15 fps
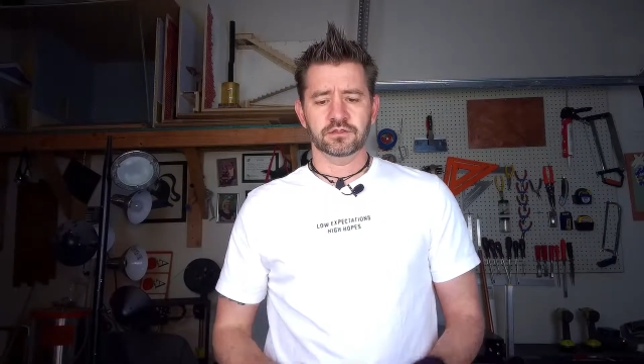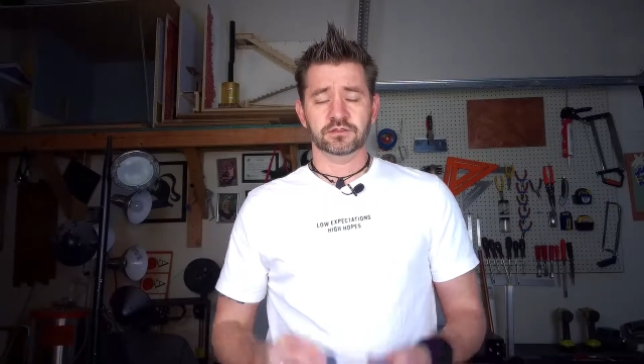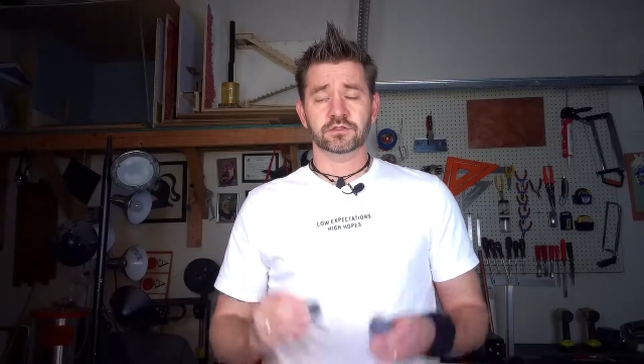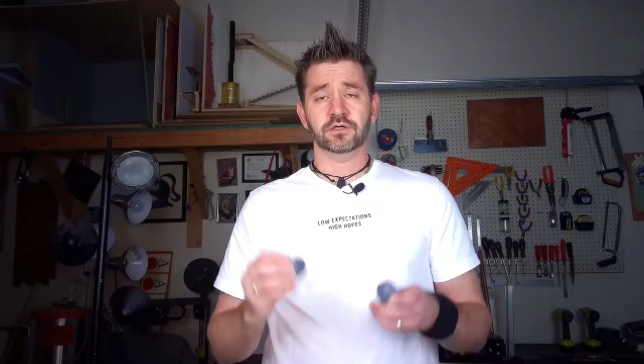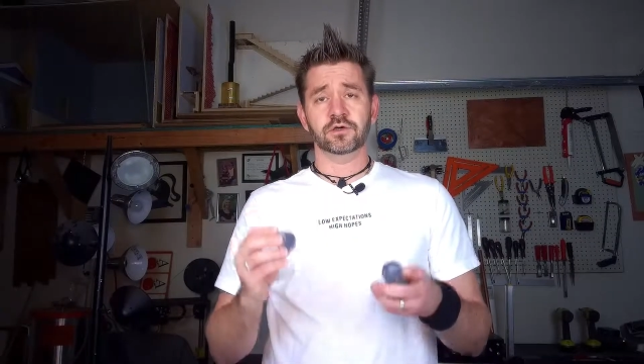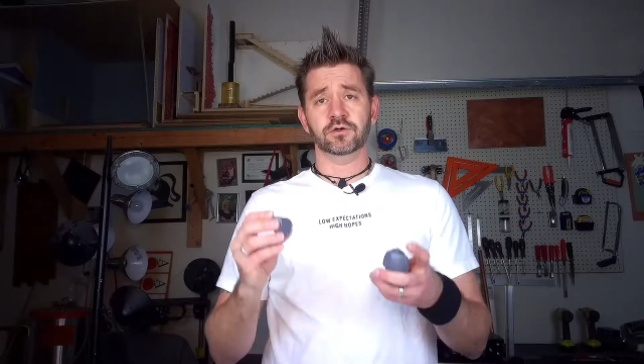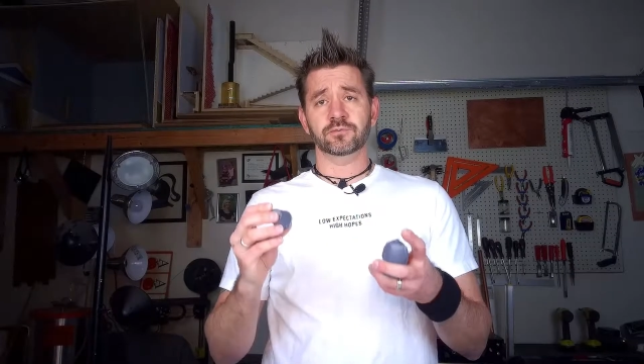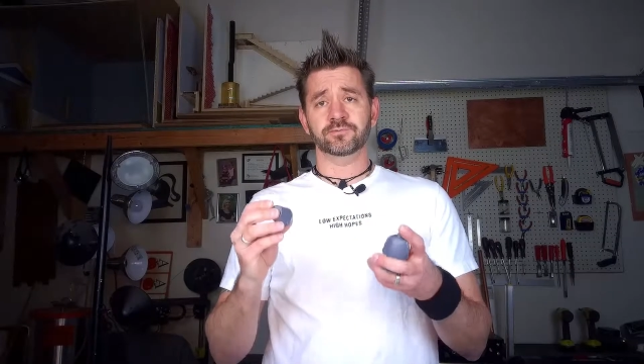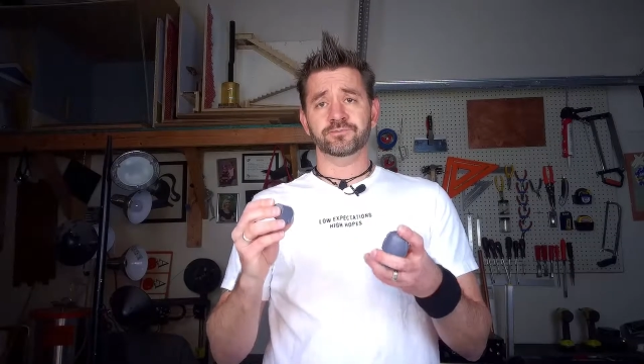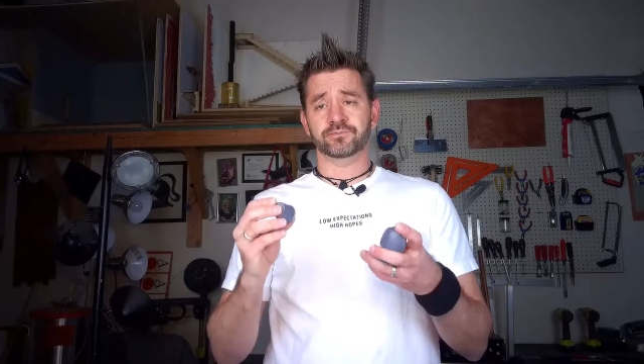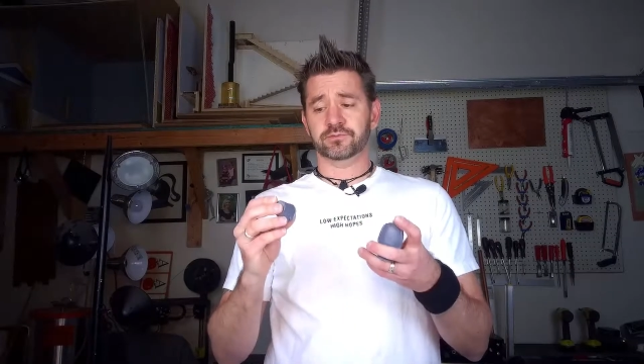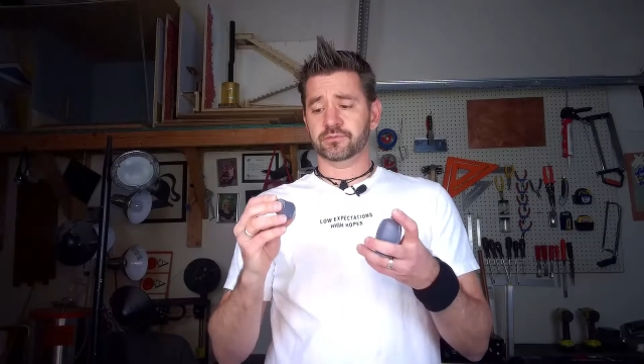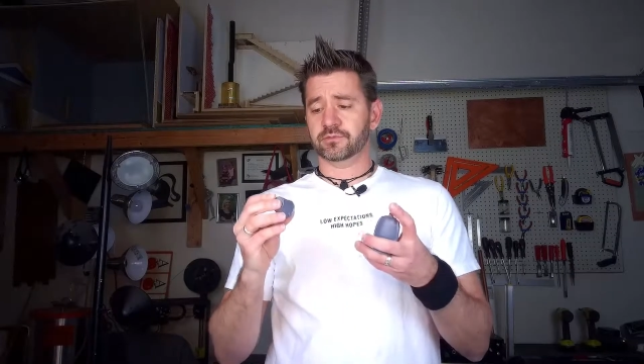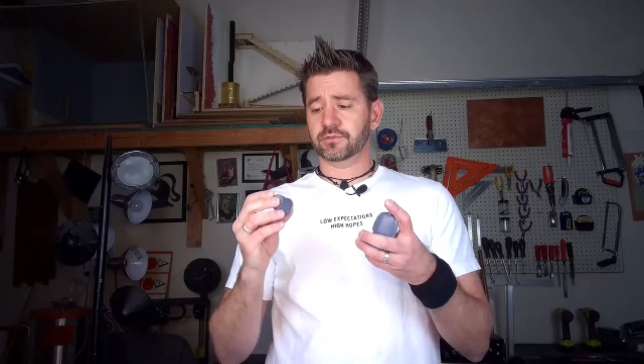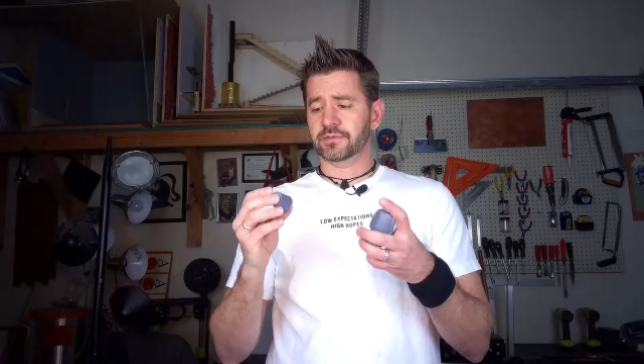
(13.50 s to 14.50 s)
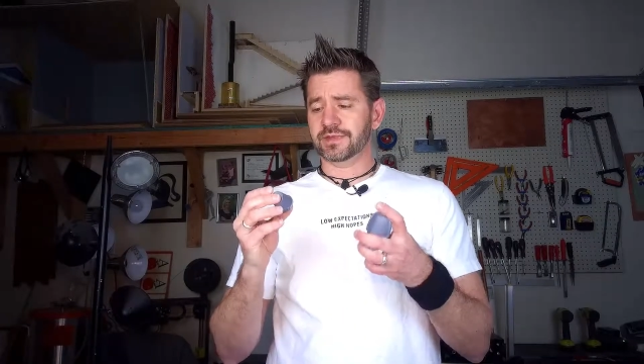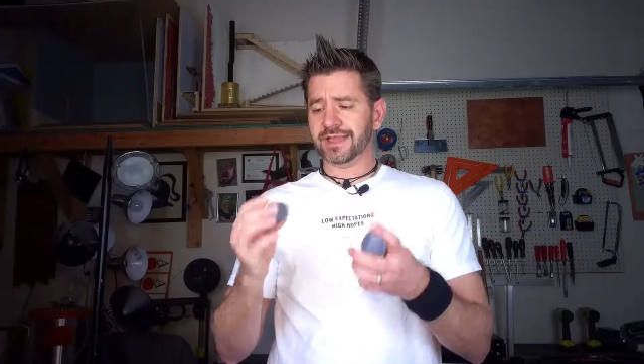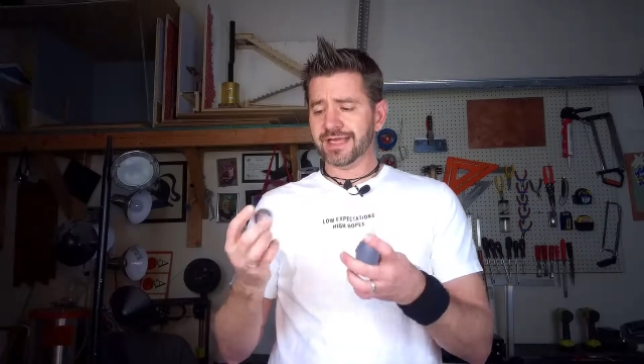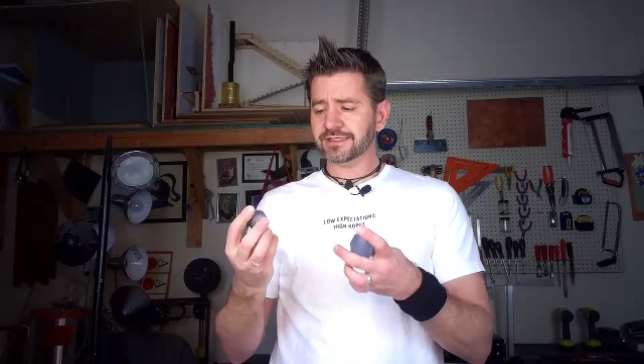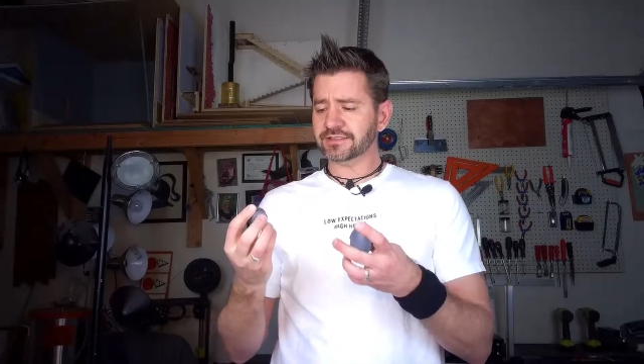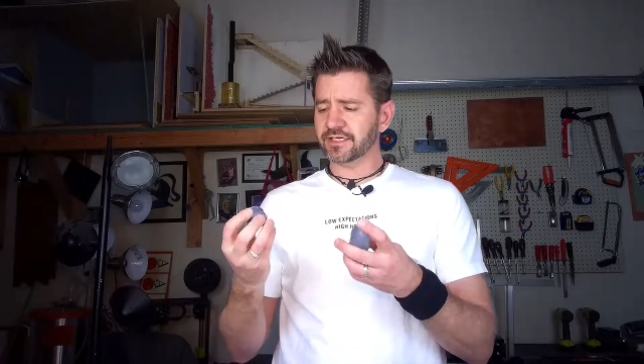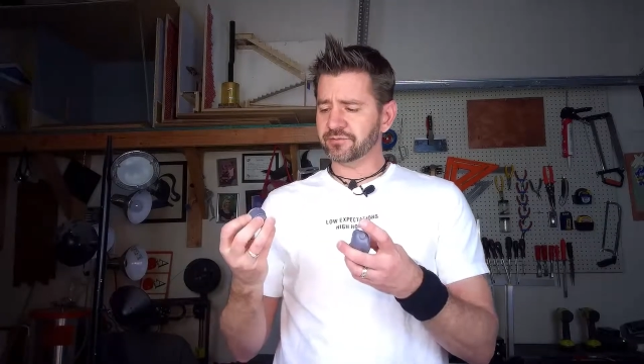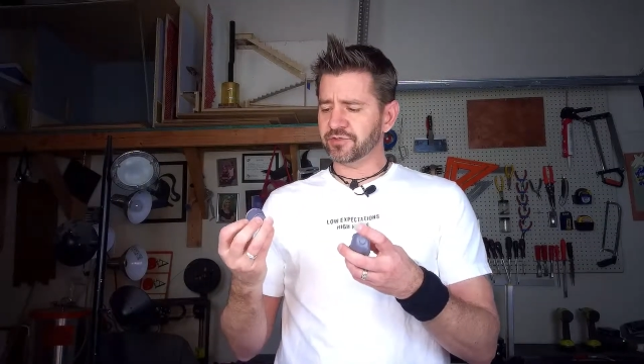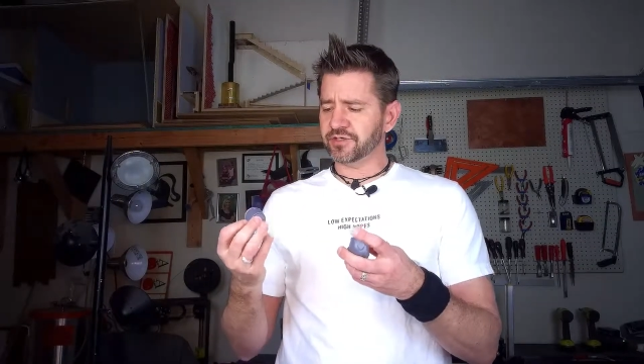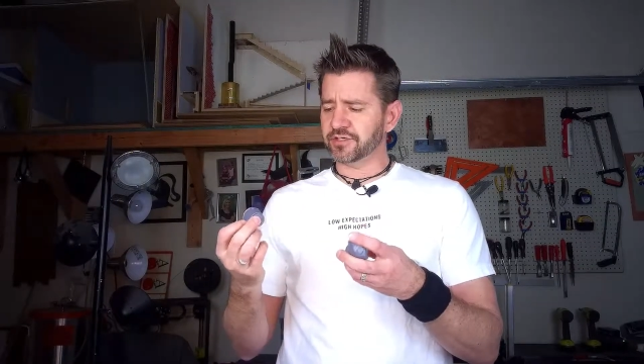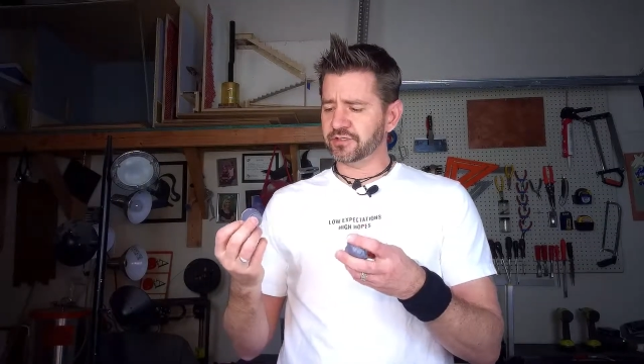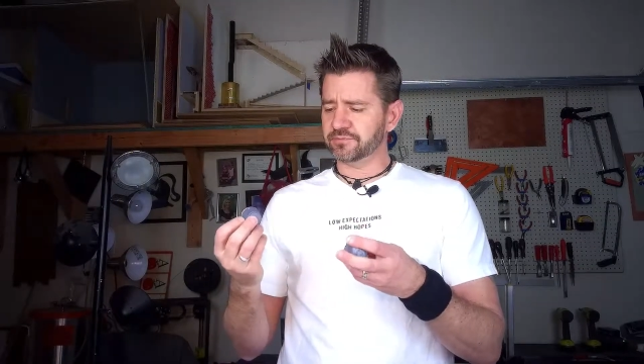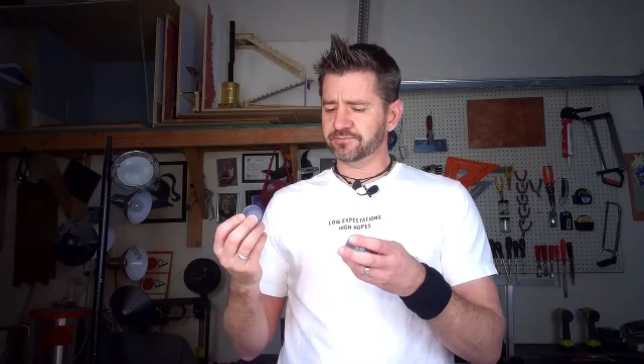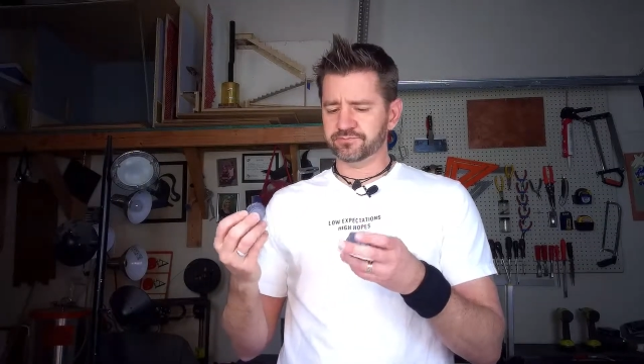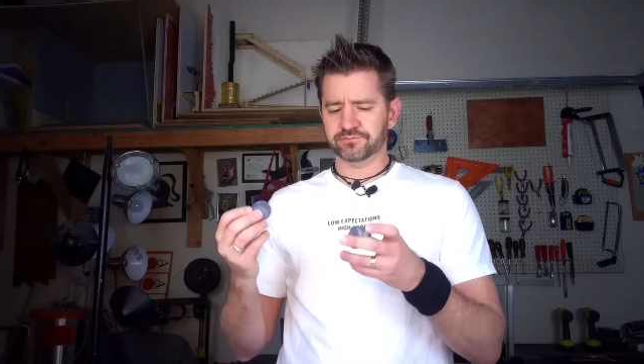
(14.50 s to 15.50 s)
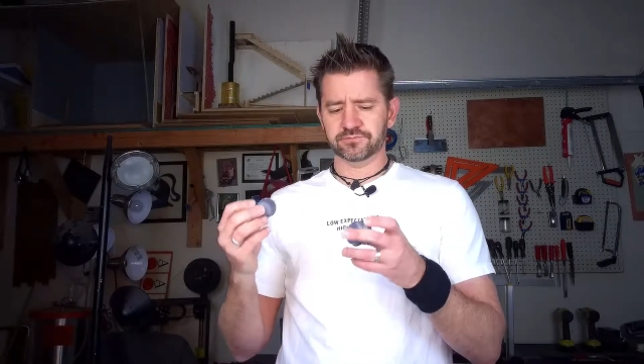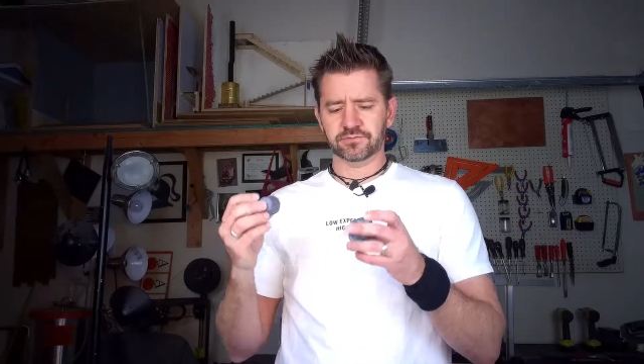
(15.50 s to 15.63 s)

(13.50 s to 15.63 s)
So last time we were here,